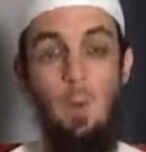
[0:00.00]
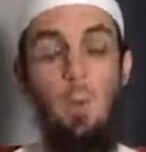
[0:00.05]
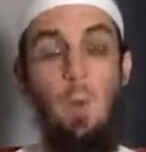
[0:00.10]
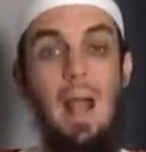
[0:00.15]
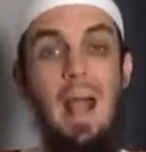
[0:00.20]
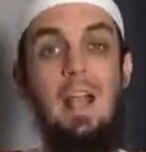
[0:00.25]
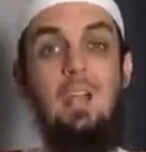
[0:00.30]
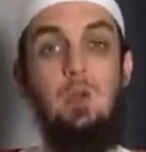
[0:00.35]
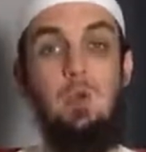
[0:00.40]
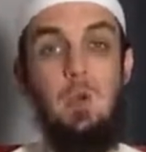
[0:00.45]

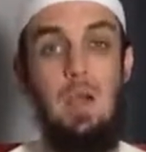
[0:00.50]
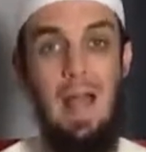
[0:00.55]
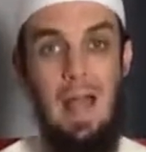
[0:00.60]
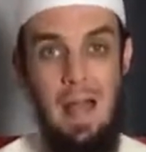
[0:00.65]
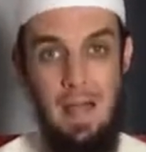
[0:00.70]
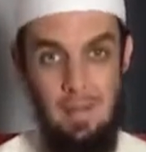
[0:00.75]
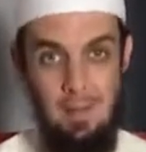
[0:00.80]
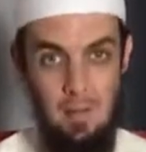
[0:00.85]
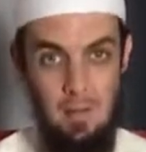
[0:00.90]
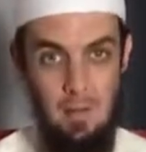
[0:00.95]
where you
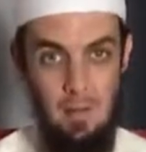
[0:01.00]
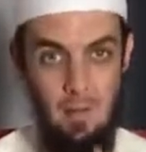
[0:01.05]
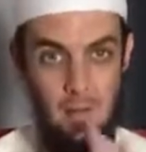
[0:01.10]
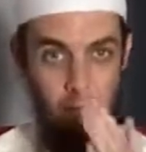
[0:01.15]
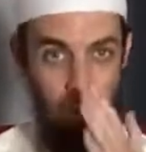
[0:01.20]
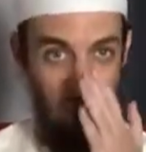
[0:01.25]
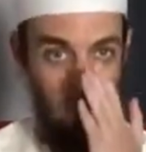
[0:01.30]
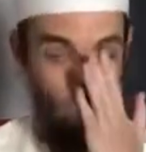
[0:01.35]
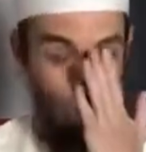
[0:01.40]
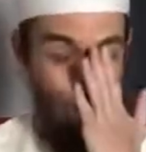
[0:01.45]
can,
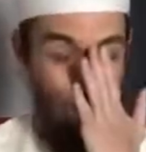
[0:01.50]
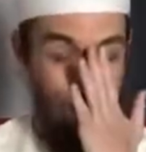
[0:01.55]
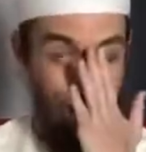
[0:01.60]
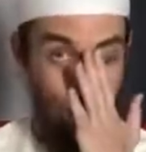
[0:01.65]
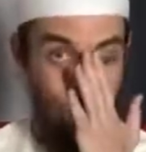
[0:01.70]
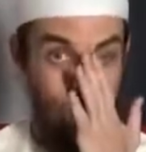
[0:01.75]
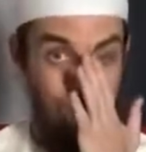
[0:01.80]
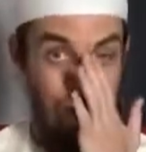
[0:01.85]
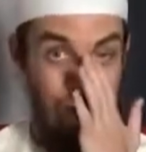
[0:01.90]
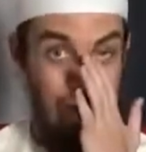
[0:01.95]

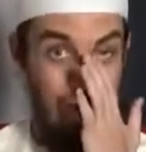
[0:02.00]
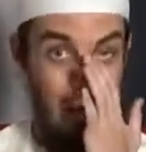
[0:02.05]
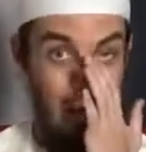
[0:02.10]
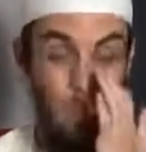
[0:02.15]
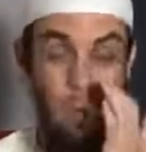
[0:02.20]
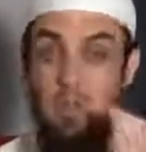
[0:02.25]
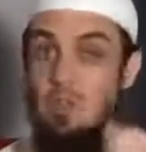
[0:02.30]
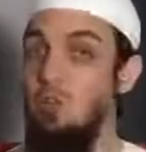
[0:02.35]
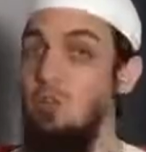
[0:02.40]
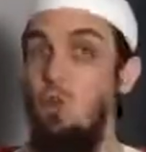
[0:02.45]
and
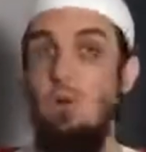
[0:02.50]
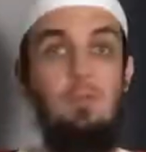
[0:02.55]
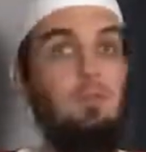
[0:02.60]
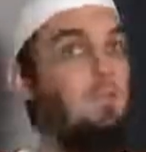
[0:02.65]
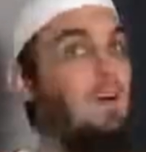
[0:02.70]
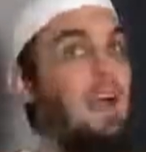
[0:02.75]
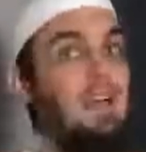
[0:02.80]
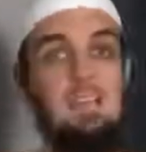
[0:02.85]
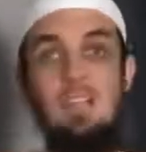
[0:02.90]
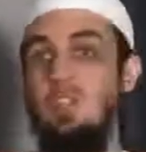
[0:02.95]
when you don't
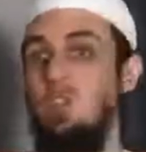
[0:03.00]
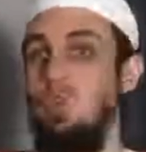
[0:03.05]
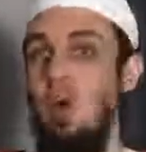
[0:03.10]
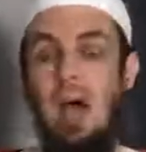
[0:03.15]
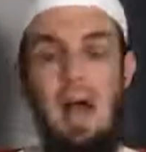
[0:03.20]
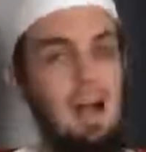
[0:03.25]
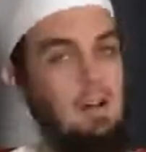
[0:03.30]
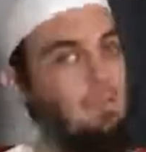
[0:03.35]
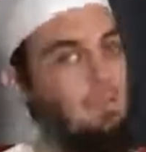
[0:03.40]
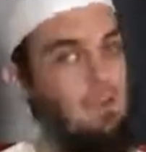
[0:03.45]
find a
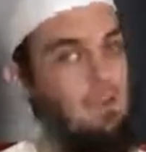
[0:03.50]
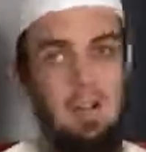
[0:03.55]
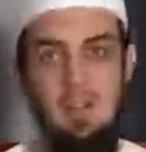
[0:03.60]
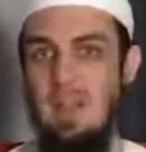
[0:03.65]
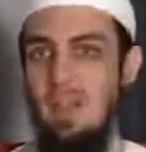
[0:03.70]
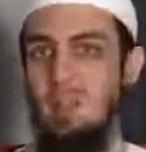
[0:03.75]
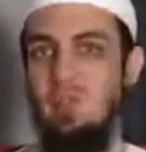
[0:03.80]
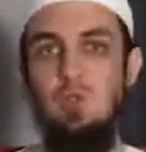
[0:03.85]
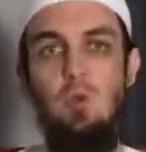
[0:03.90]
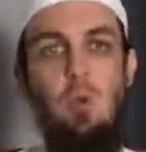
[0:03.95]
du'a for it,
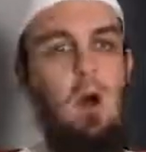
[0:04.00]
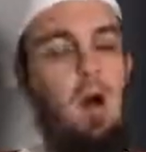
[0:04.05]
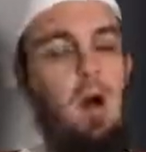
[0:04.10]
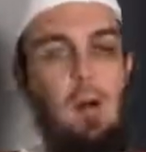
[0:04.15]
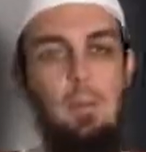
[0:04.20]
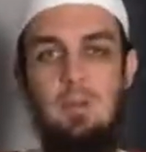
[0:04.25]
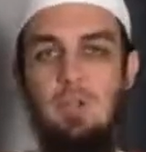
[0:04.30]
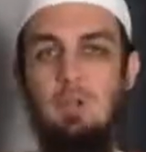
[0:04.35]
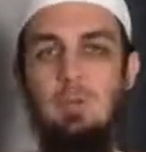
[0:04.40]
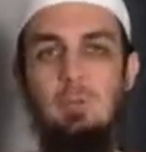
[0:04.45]
there is no
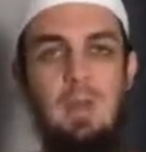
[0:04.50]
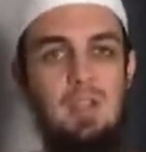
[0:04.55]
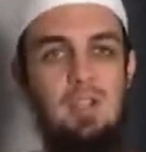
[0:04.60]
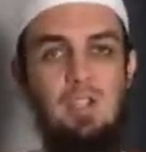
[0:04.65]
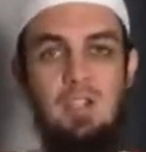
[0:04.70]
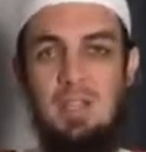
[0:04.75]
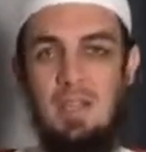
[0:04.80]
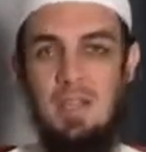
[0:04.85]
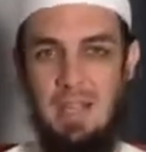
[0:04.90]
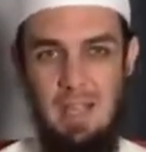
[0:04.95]
harm in you
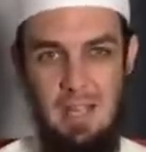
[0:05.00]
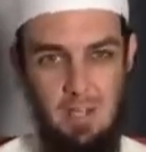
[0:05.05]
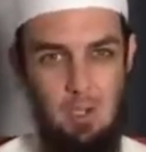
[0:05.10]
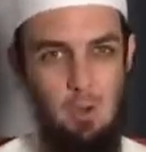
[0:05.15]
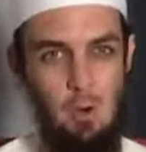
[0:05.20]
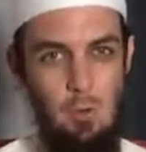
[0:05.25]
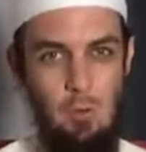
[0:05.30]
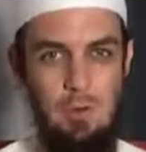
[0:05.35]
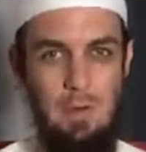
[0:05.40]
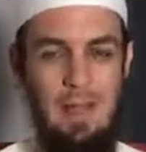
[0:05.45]
mentioning it in
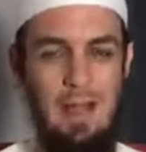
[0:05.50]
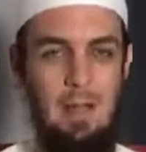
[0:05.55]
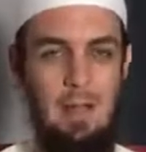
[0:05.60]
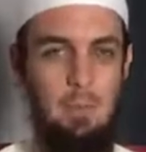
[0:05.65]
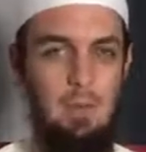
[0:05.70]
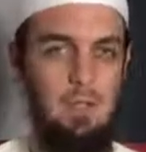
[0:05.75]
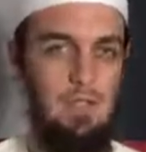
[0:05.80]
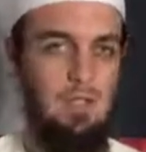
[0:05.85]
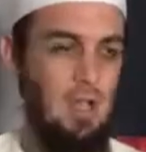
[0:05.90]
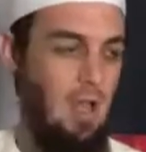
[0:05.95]
your own
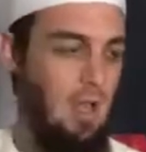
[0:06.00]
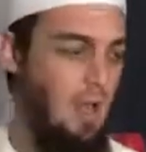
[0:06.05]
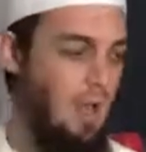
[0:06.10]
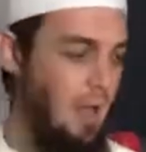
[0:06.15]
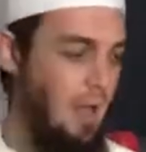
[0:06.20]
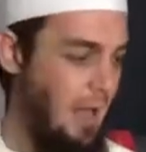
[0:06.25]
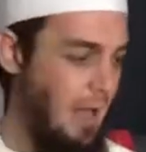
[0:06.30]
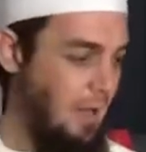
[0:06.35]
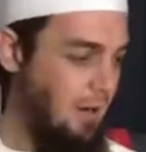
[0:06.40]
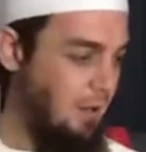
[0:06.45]
language,
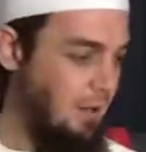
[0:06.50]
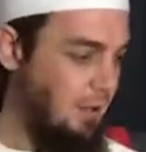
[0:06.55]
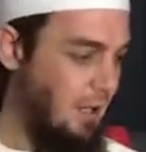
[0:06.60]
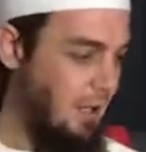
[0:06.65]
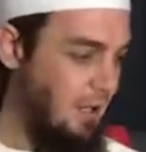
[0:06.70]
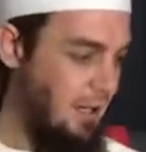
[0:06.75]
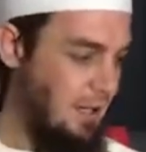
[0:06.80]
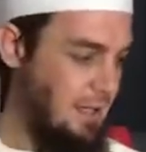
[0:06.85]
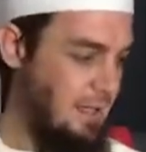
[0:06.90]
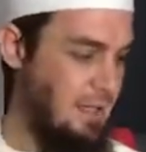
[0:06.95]
and
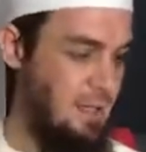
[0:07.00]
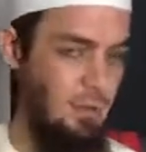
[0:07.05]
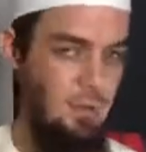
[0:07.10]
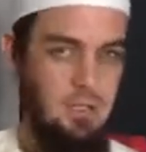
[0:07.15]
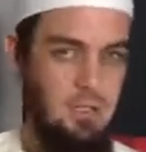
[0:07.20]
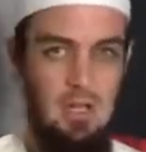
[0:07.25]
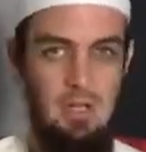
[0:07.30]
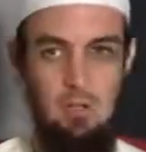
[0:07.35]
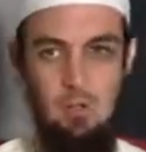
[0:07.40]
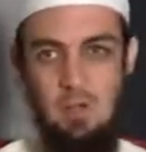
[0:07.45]
Allah Azza wa
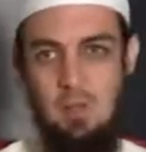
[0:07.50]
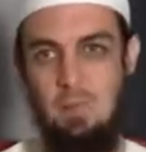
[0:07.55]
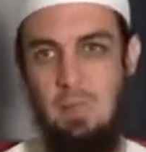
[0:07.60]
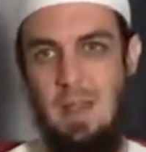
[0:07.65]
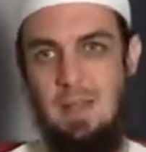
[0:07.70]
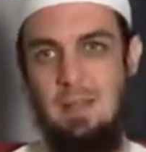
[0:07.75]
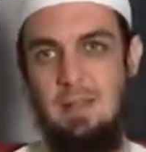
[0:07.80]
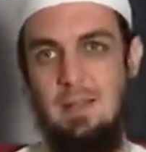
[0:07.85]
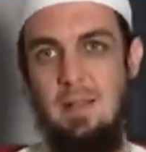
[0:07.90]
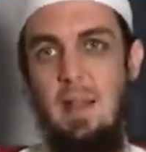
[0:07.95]
Jal knows
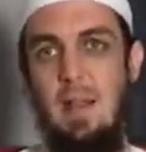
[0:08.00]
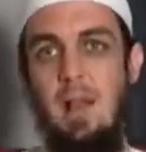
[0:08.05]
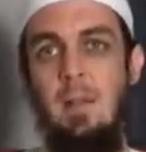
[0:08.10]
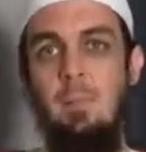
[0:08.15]
best.